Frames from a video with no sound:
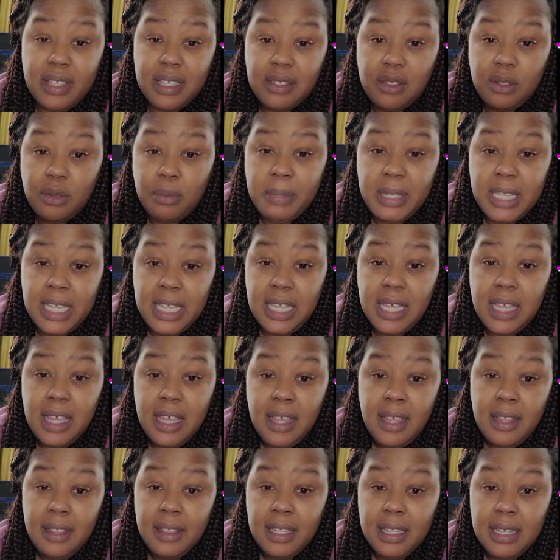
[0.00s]
This will be
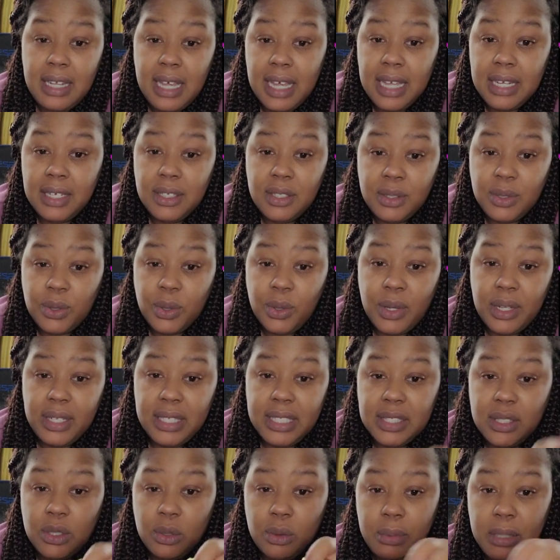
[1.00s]
the dinosaur and
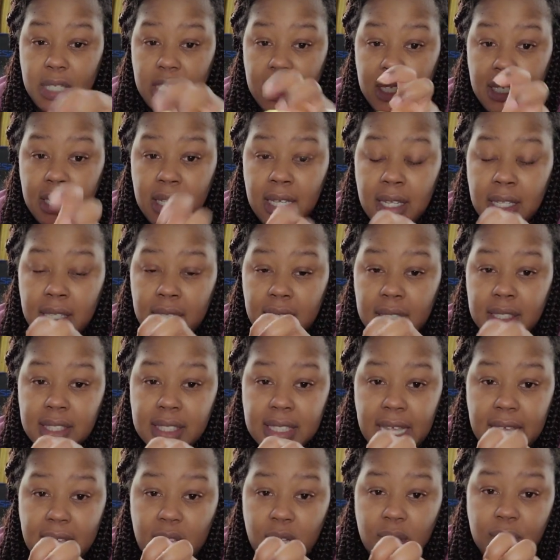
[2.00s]
this will be the
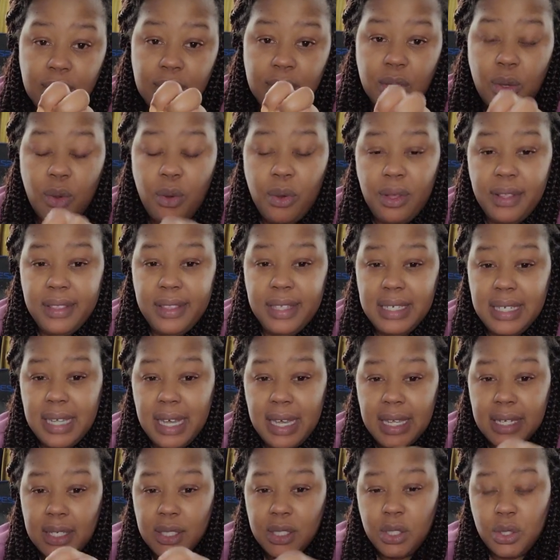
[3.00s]
scales on the
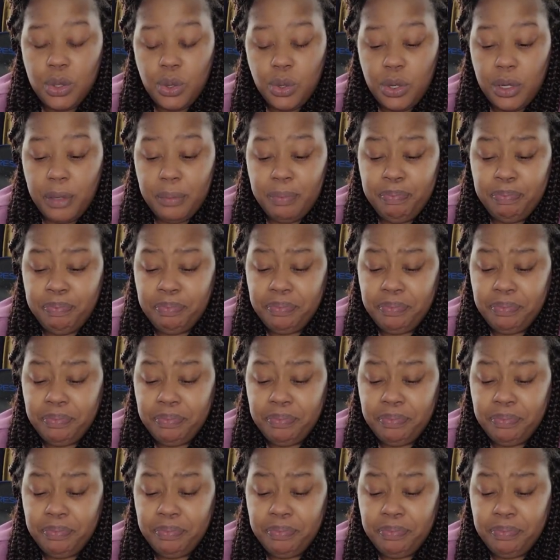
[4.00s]
dinosaur.